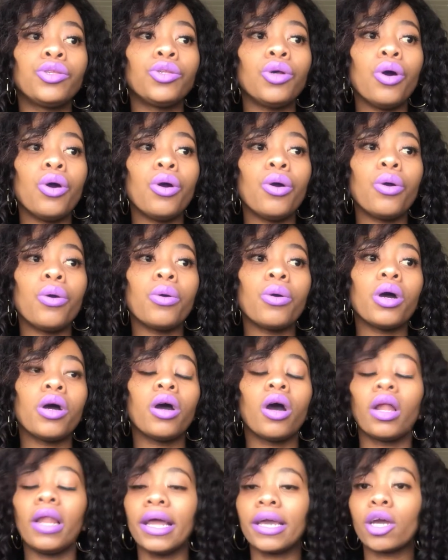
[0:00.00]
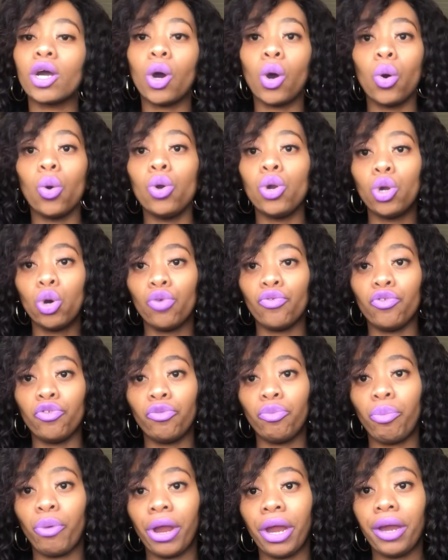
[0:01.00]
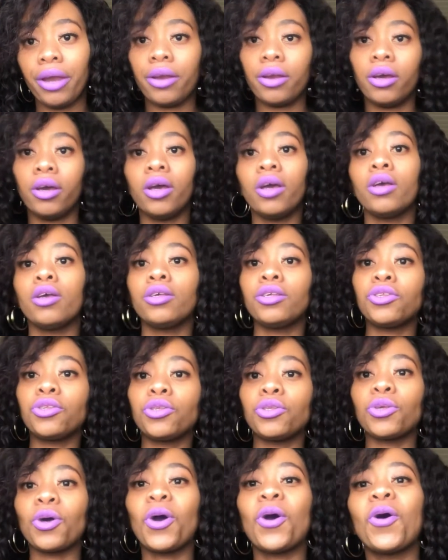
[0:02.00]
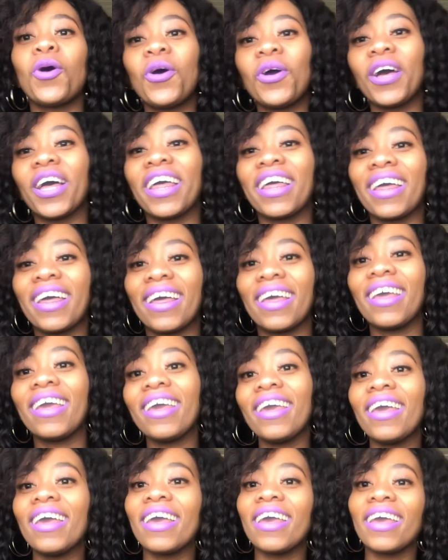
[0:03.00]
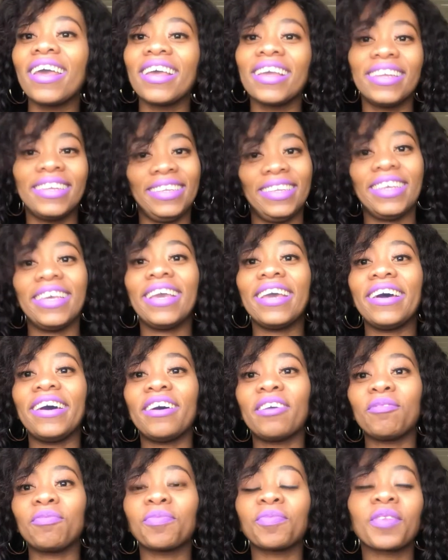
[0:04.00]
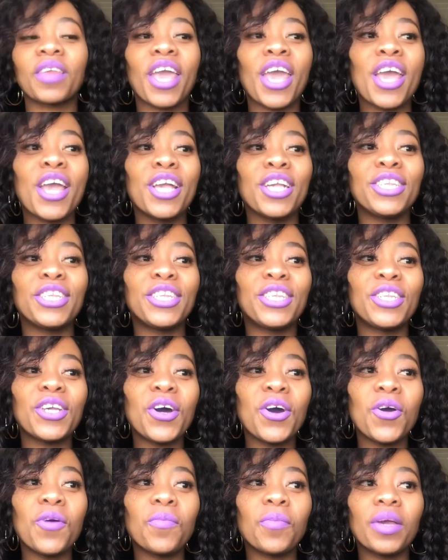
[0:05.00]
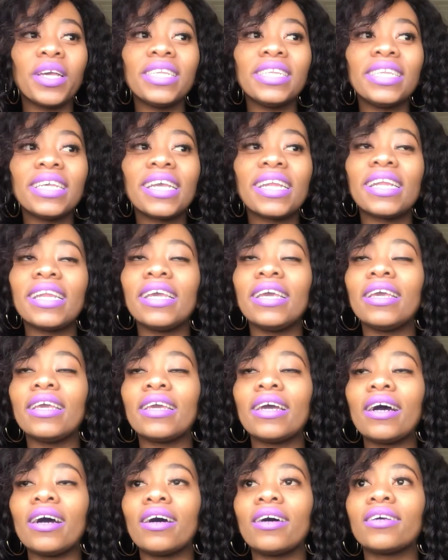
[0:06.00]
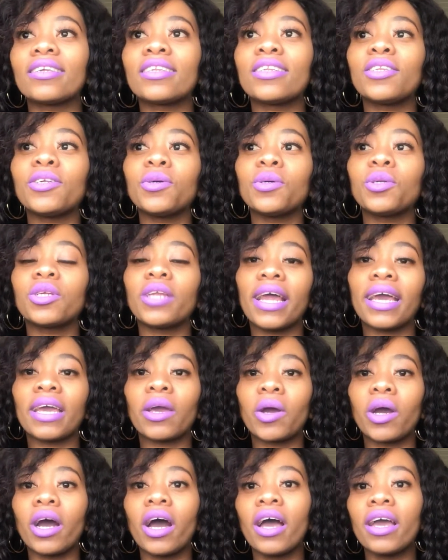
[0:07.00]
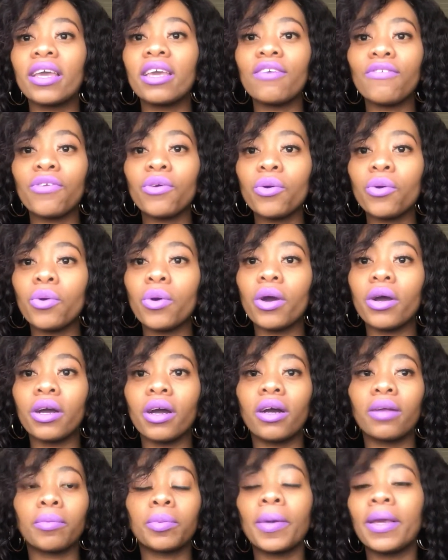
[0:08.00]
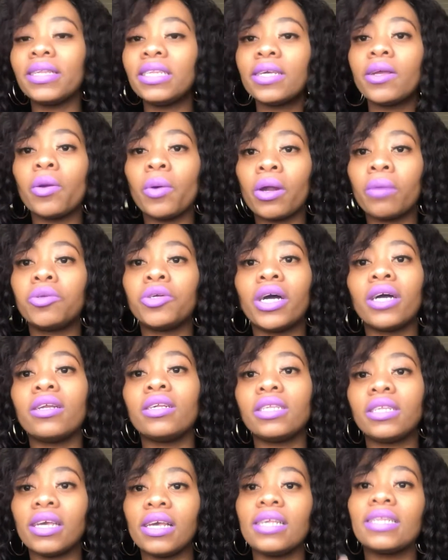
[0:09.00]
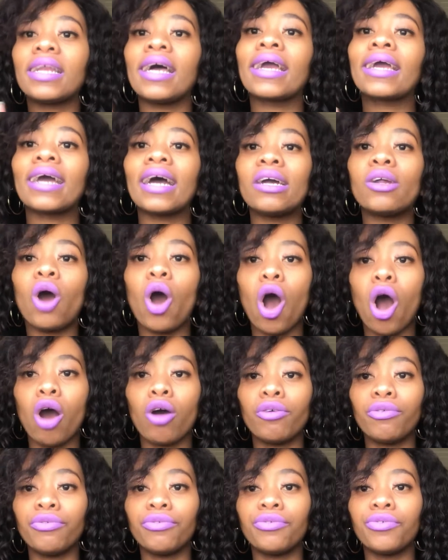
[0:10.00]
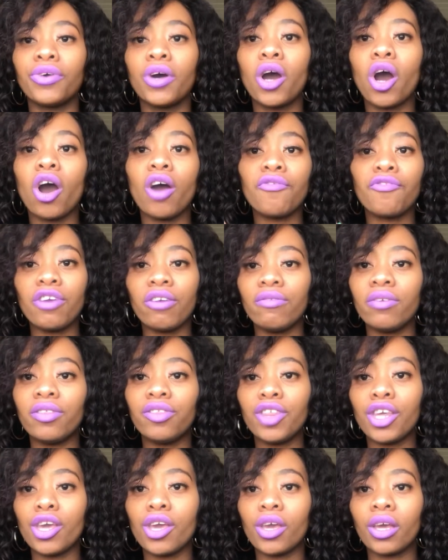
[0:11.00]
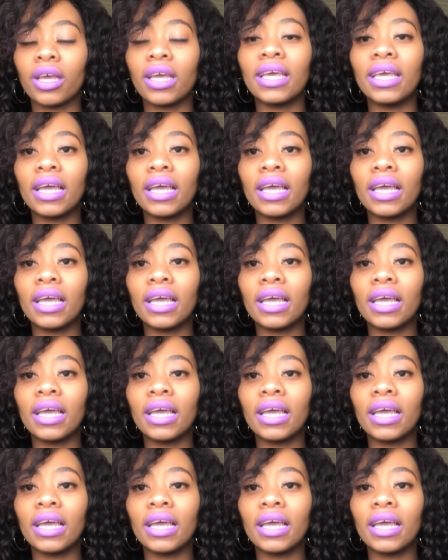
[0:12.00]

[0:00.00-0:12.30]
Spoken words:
So like a whole loaf of bread. So yeah, so basically, yeah, so like, if you basically, what I'm trying to say is like, cut half of everything